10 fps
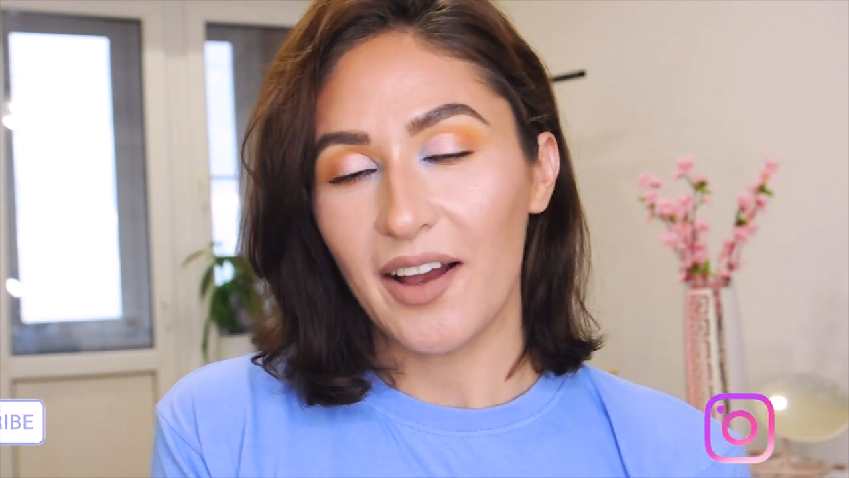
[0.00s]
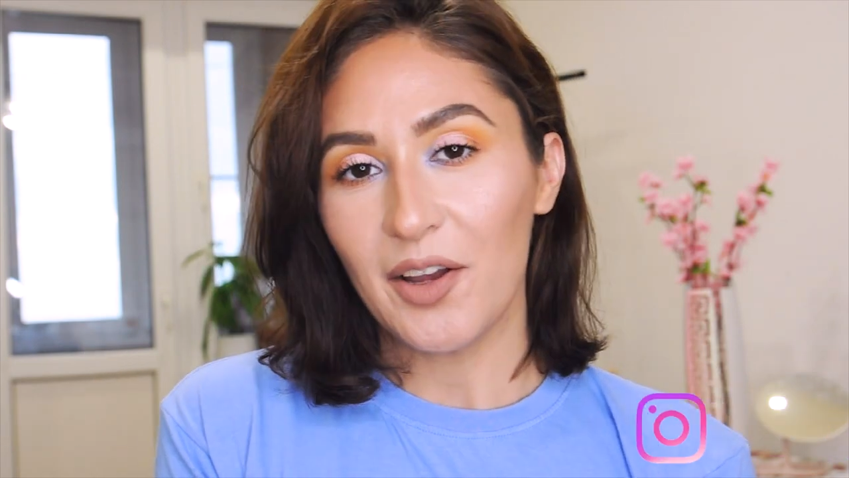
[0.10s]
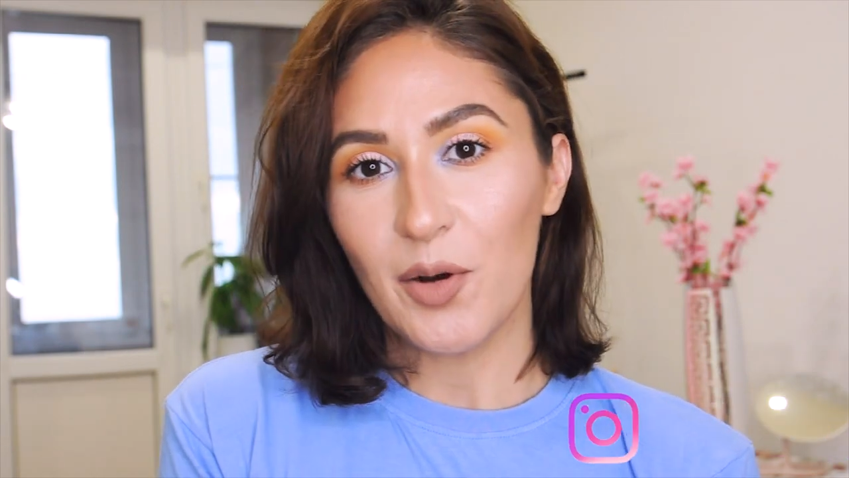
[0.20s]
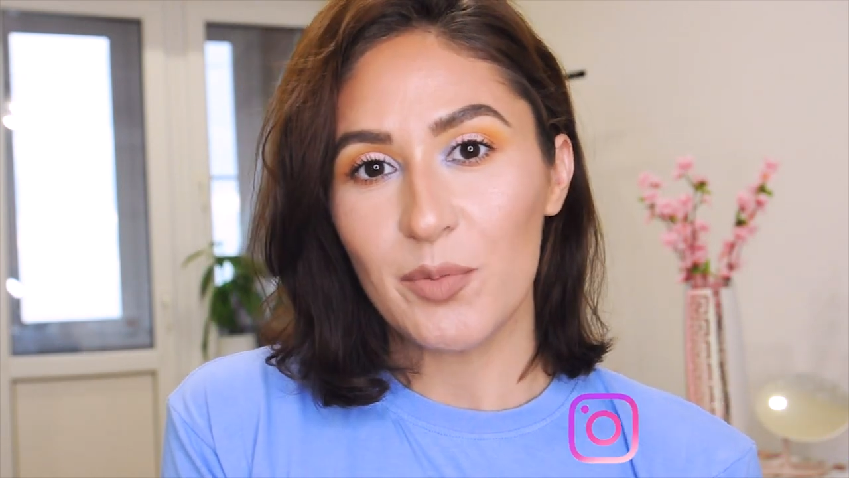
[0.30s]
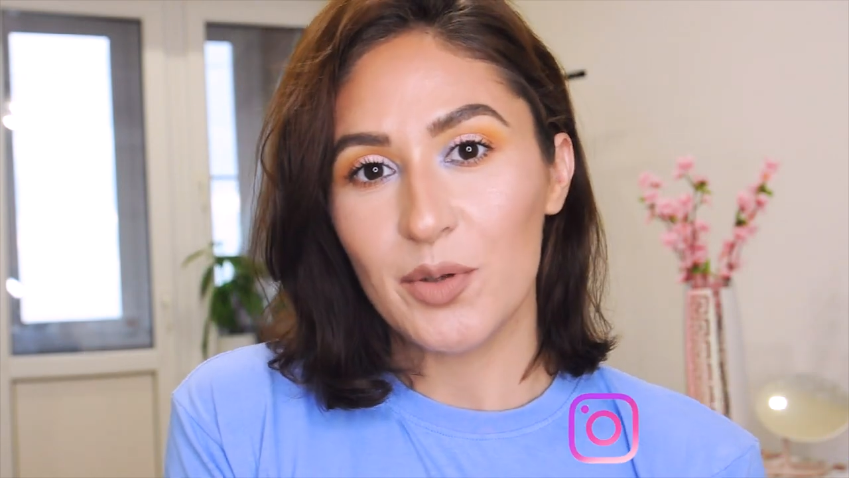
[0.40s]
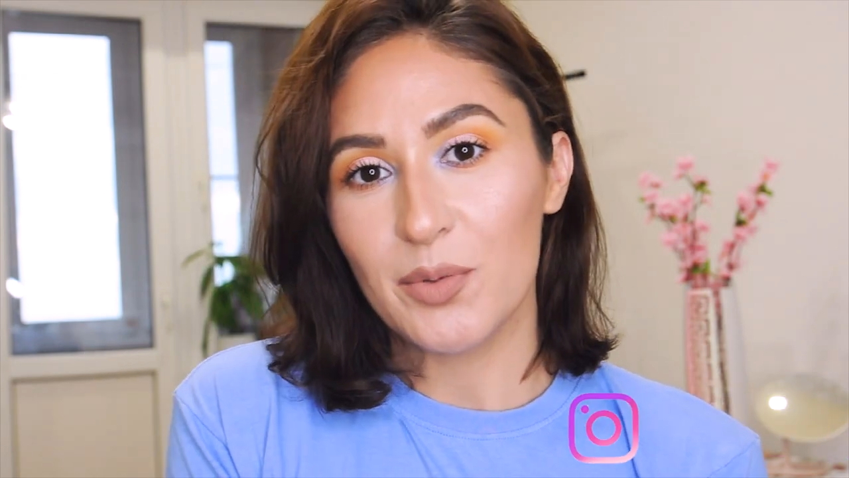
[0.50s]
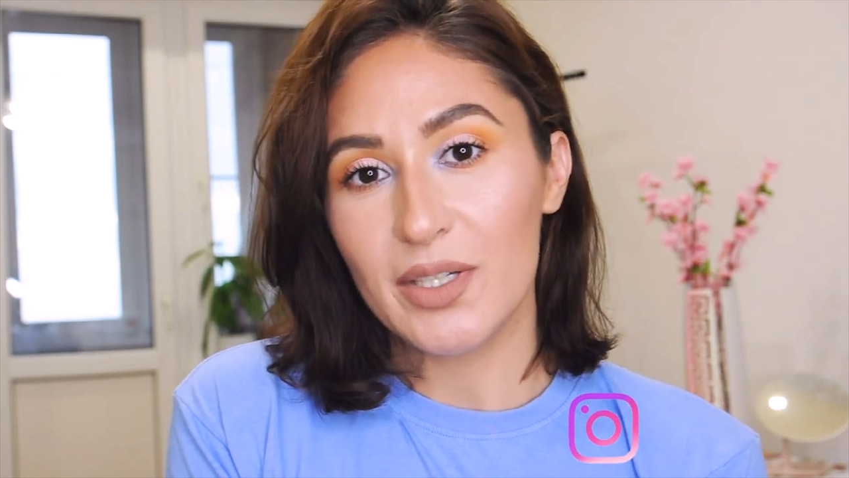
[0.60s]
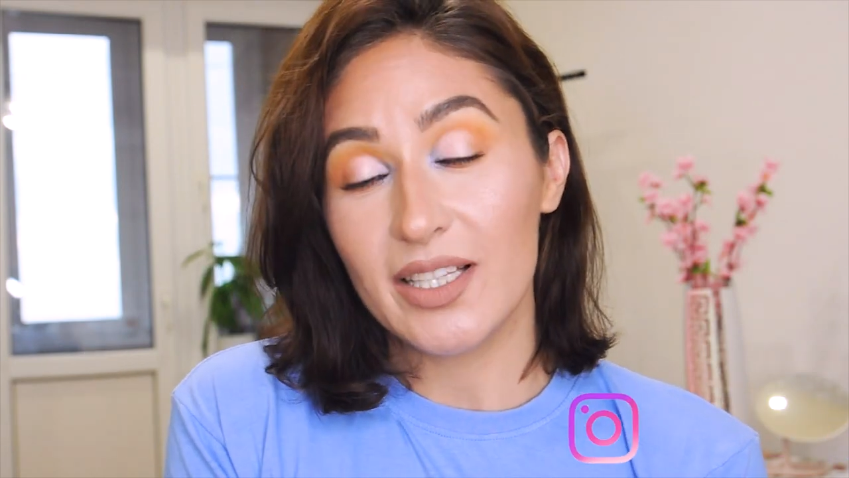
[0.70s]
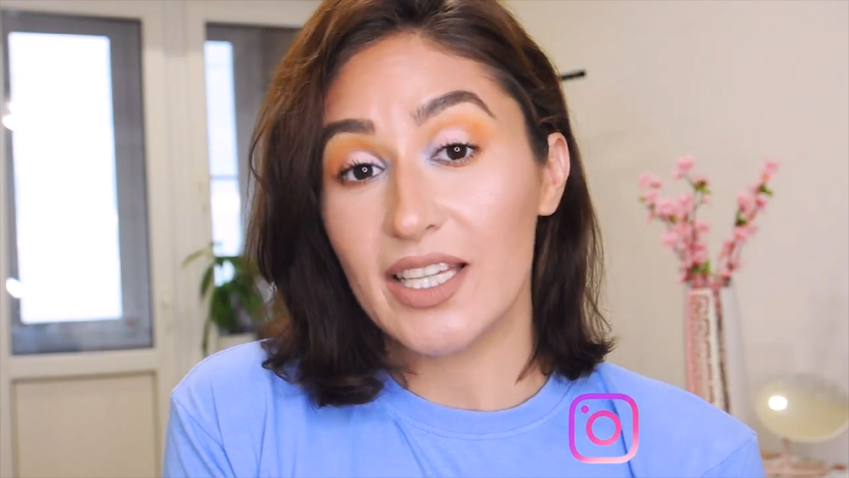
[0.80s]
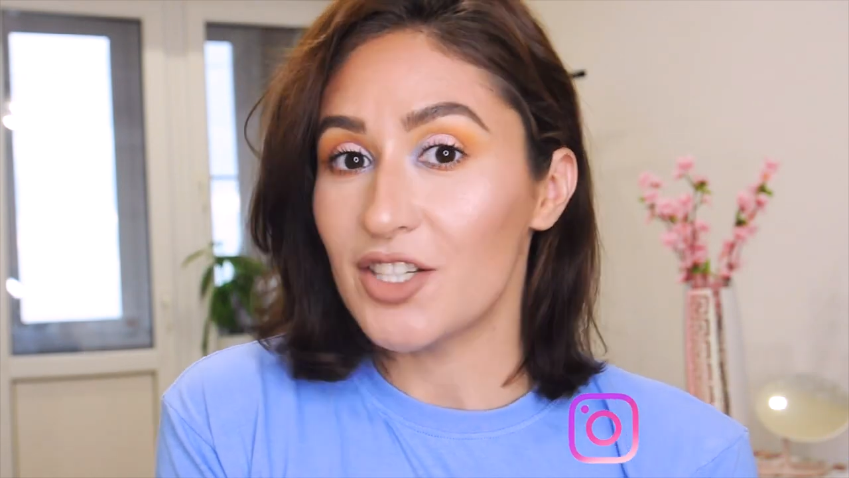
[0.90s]
I hope you
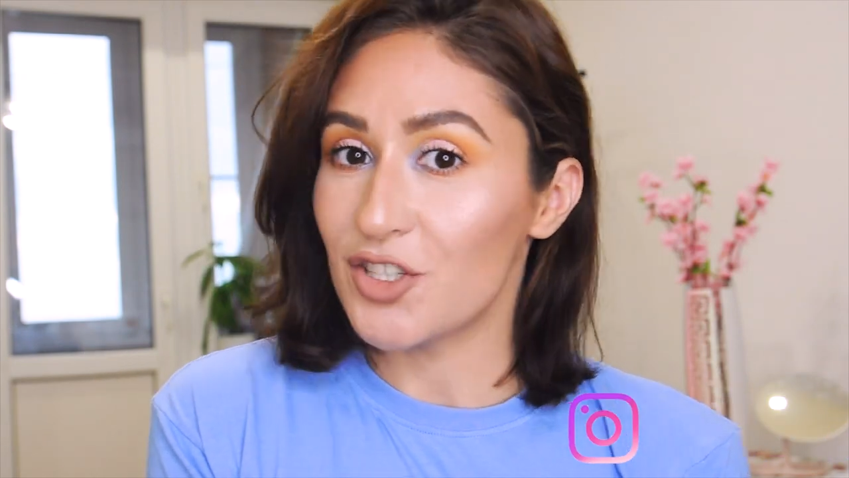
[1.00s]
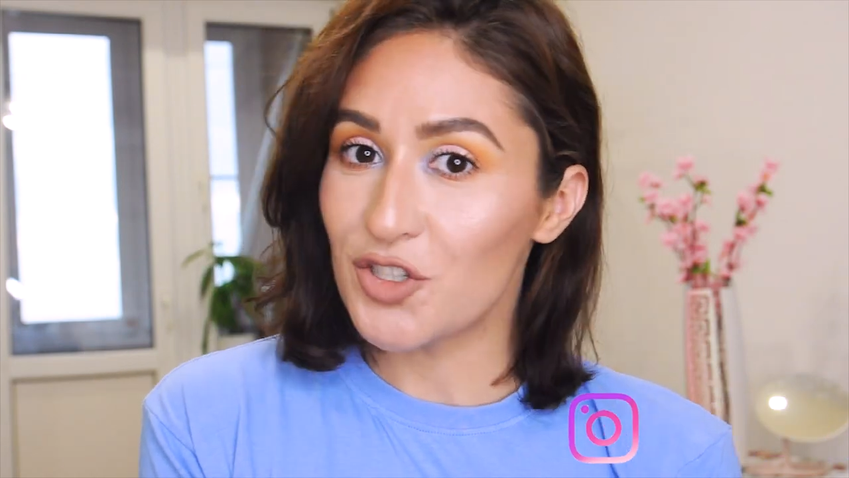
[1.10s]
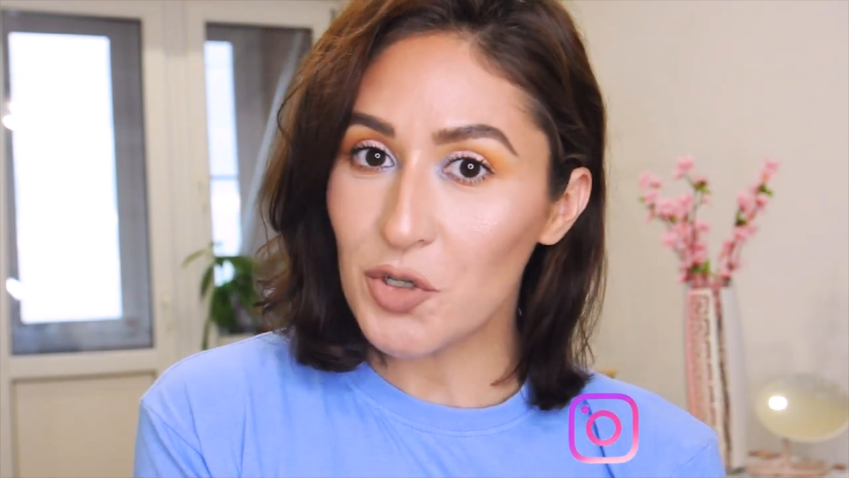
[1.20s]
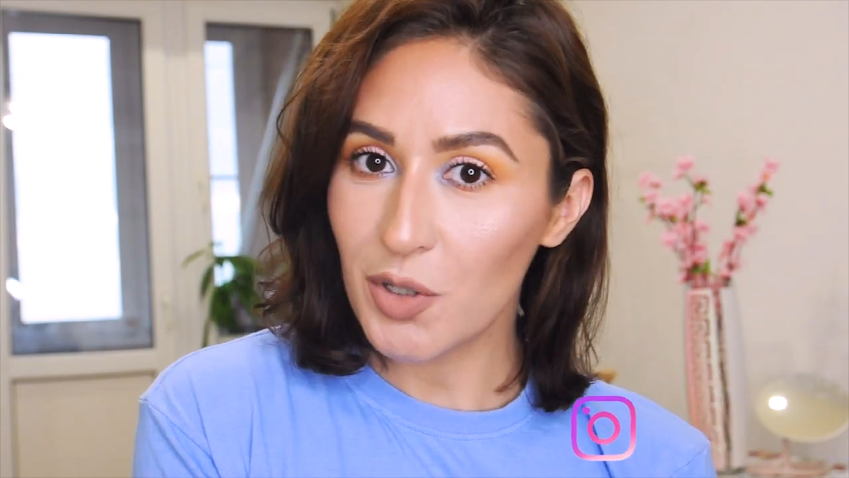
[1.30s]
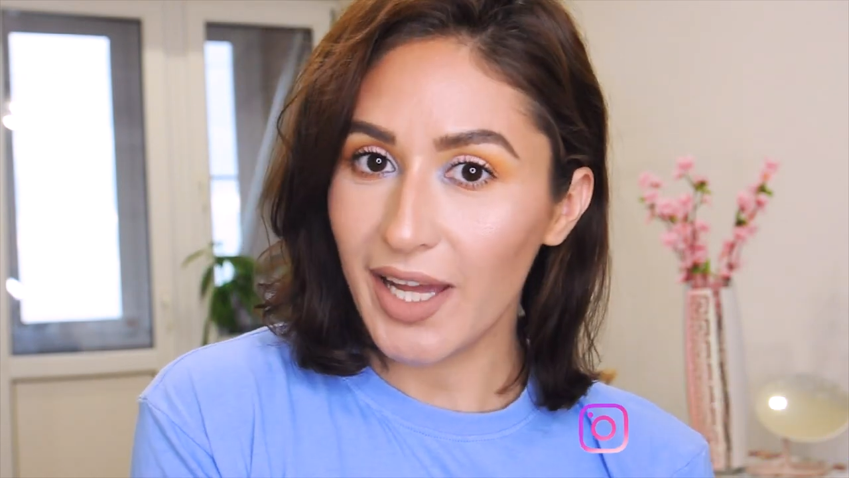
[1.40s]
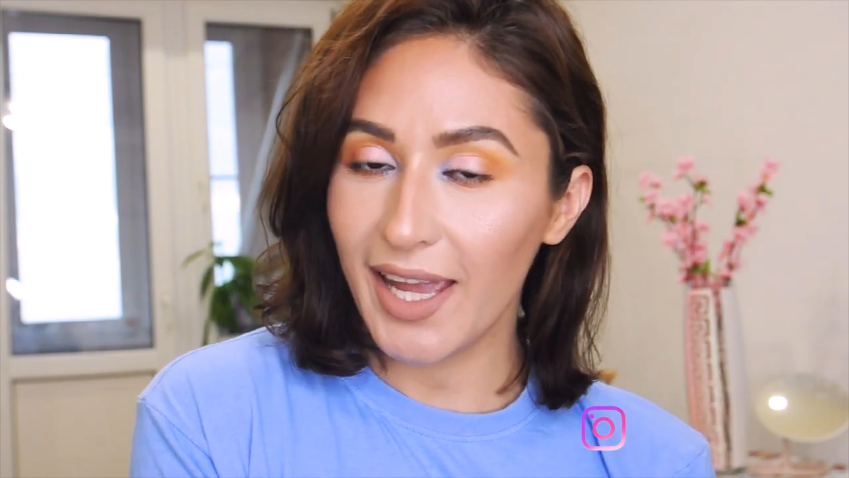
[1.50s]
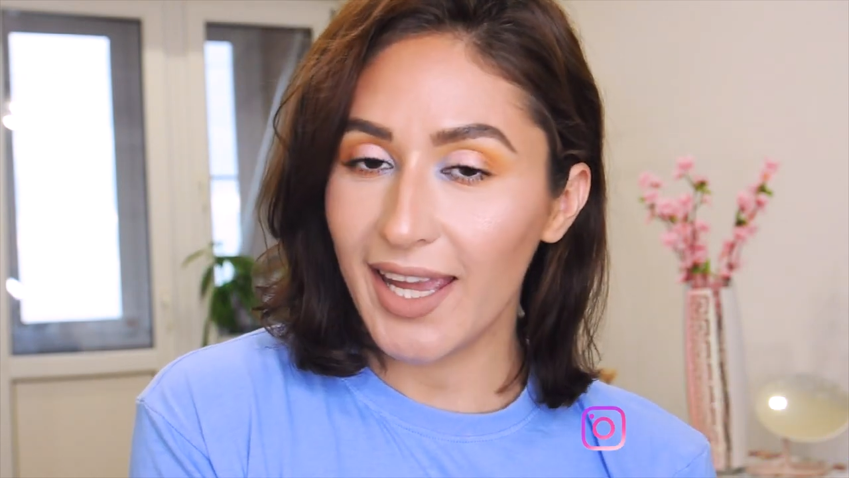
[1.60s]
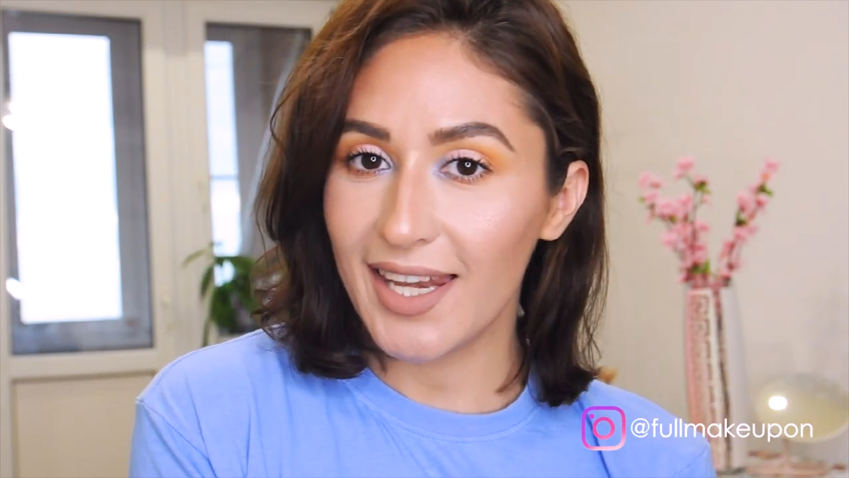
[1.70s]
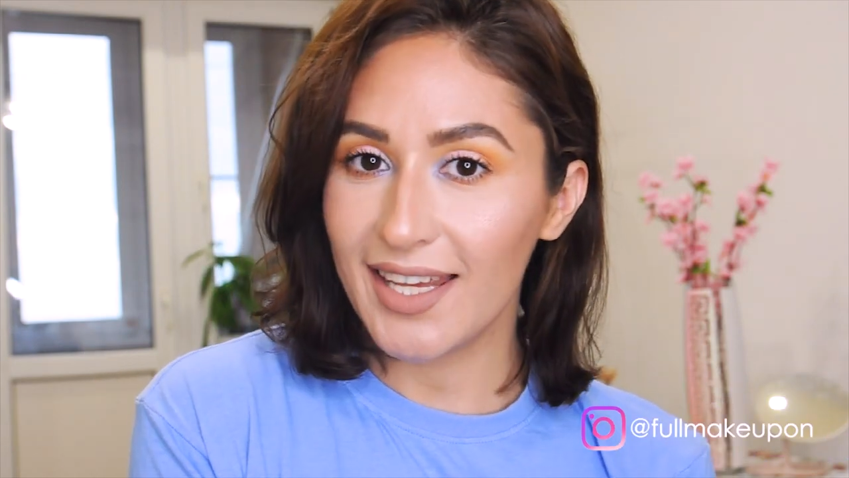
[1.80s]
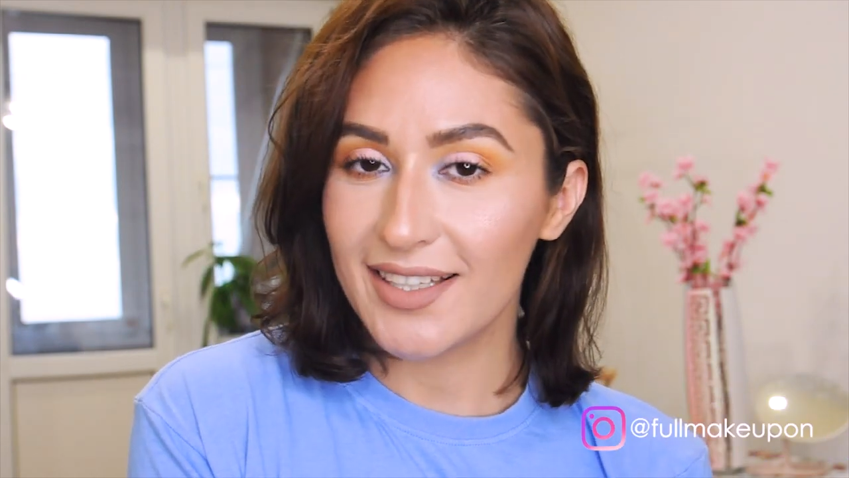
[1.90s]
will enjoy
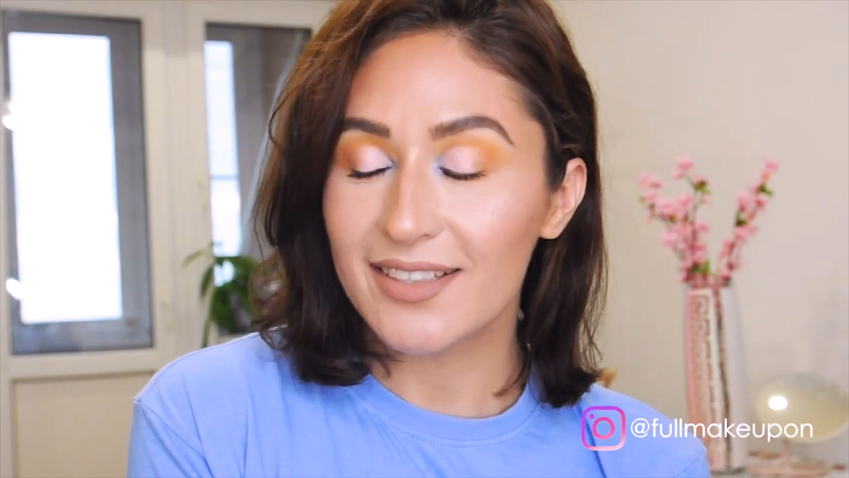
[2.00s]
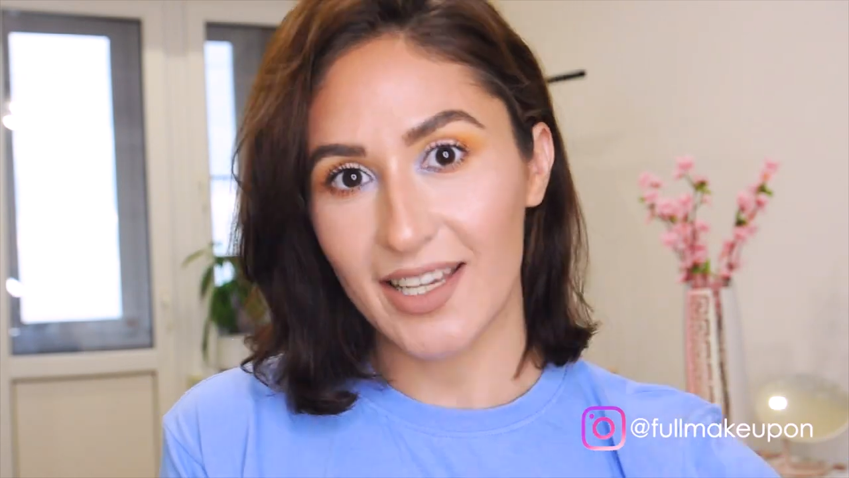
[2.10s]
it.